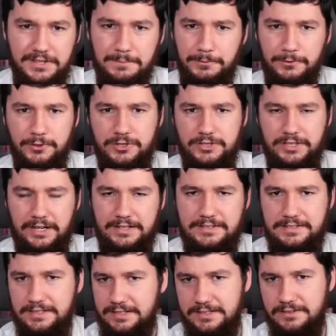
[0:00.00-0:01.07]
the
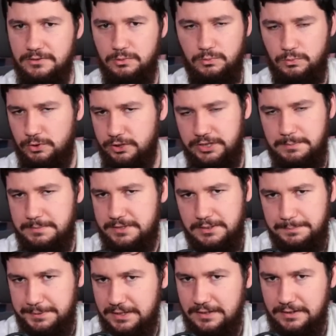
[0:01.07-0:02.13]
project didn't want him
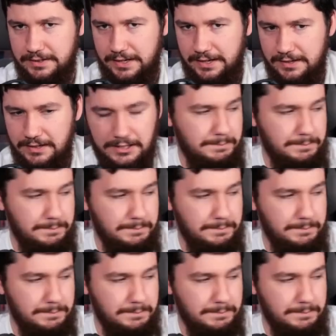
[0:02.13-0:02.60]
to be there,